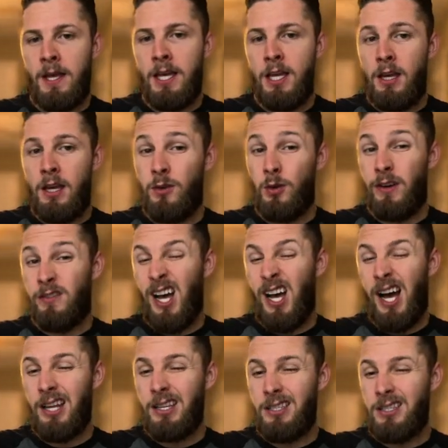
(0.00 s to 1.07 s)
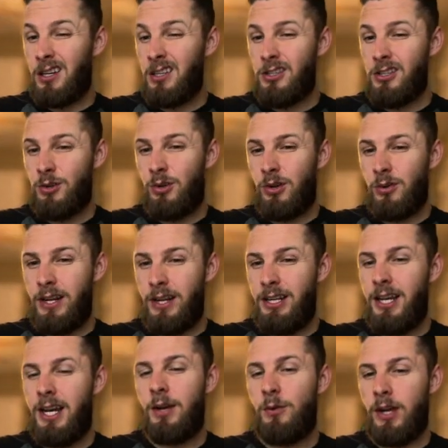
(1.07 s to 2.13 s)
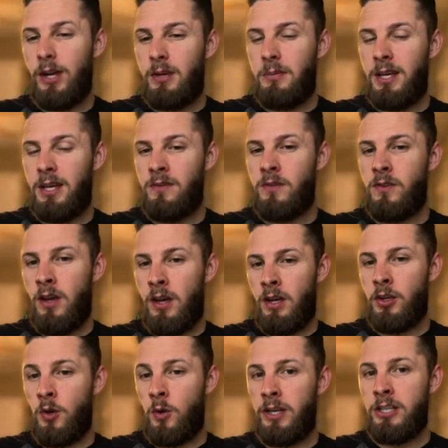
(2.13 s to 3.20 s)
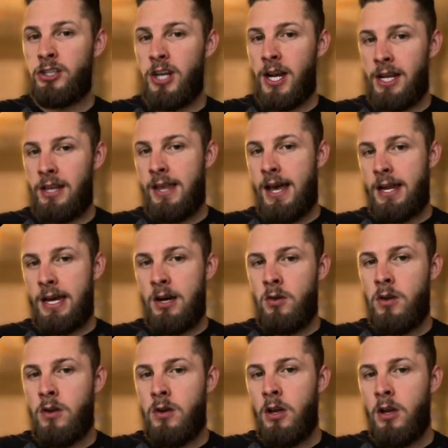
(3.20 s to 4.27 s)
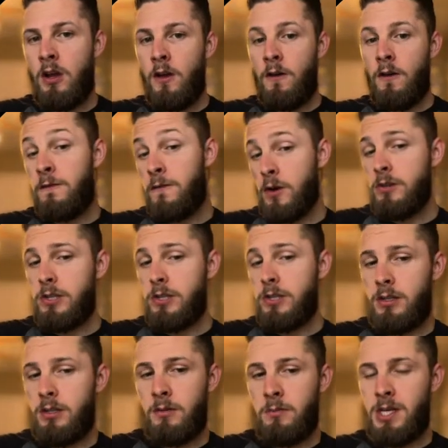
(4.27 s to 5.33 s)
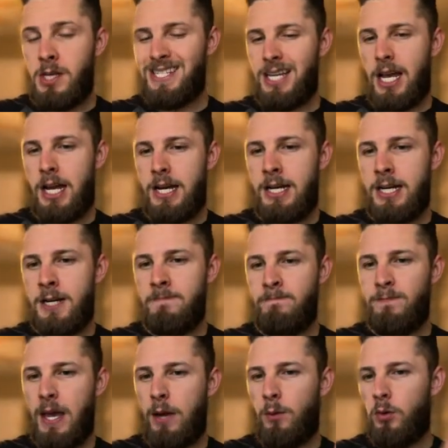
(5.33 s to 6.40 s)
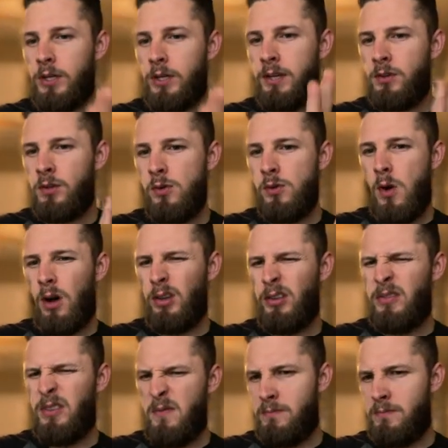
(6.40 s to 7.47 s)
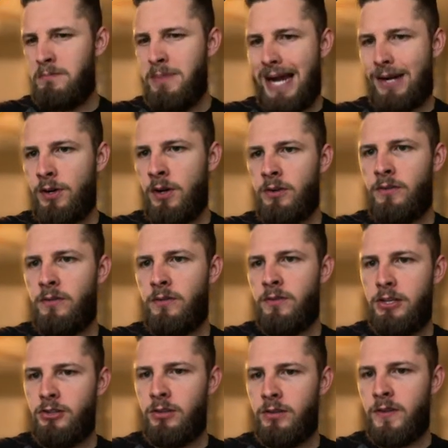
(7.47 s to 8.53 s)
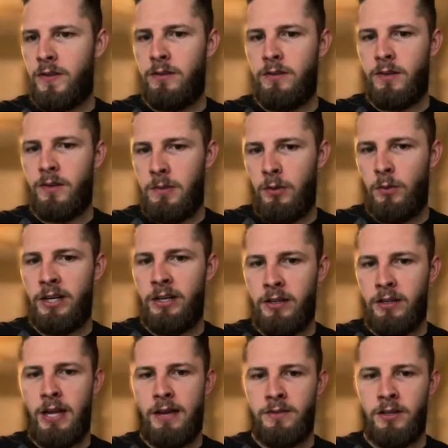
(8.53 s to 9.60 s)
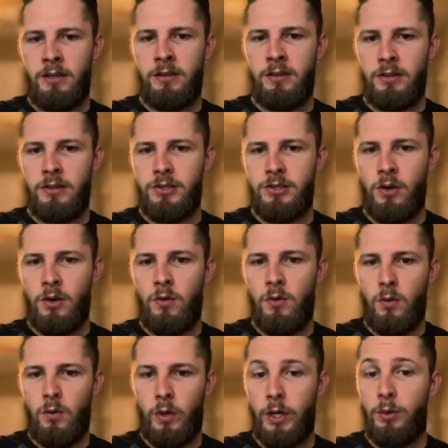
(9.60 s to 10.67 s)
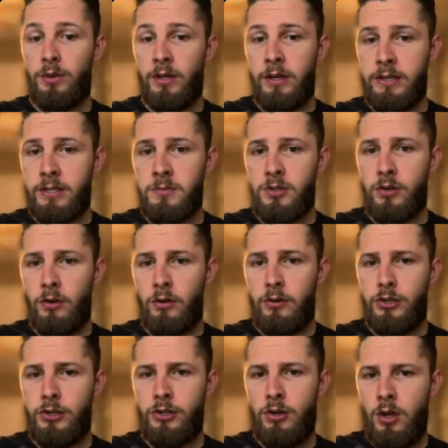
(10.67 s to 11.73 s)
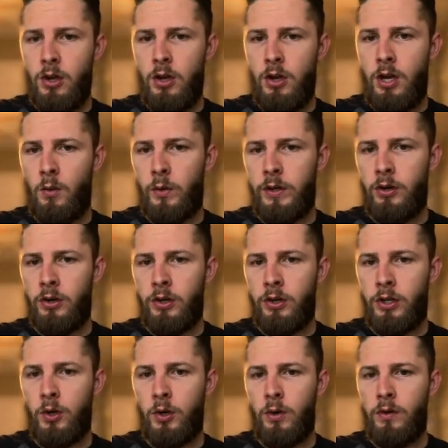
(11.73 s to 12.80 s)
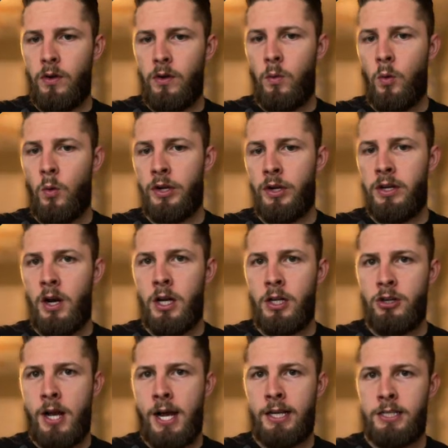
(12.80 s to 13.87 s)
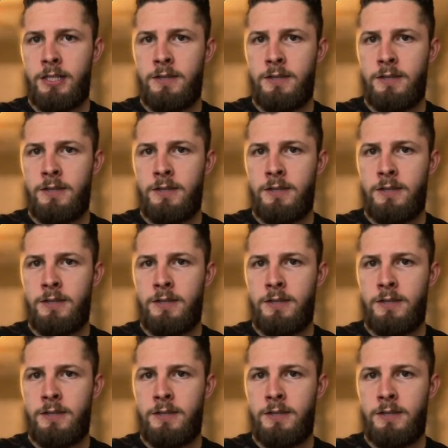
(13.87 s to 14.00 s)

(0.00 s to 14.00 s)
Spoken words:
If you have not done so already, I recommend going and checking that out first because that will give you all of the background information to be ready to dive in. So we're going to go with the custom search and we are going to go with awarded contracts.